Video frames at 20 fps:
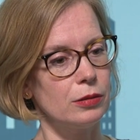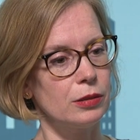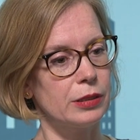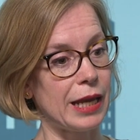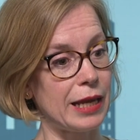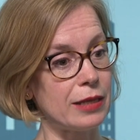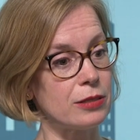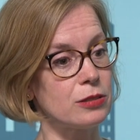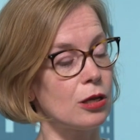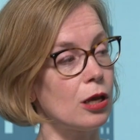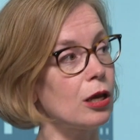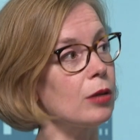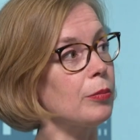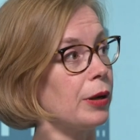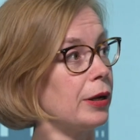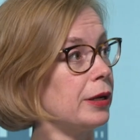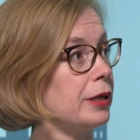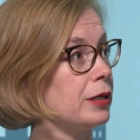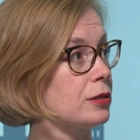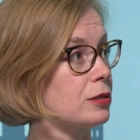gas
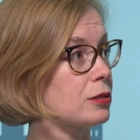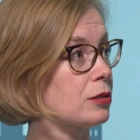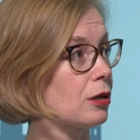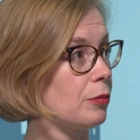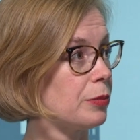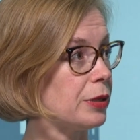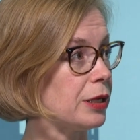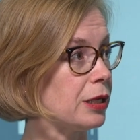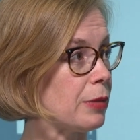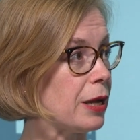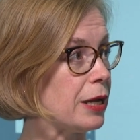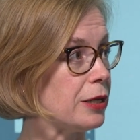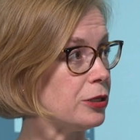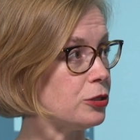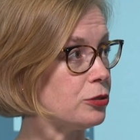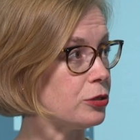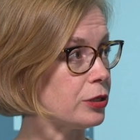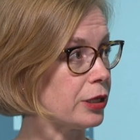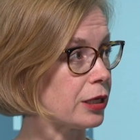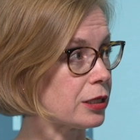turbines are being made
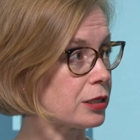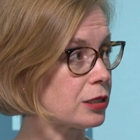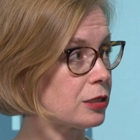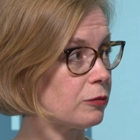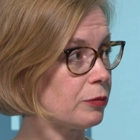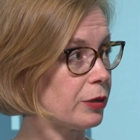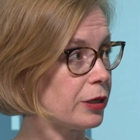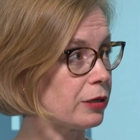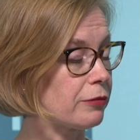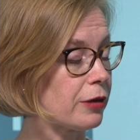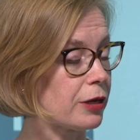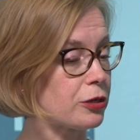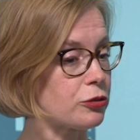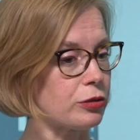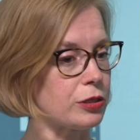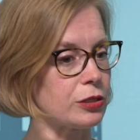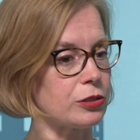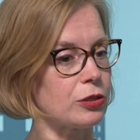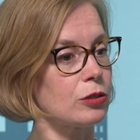using additive manufacturing.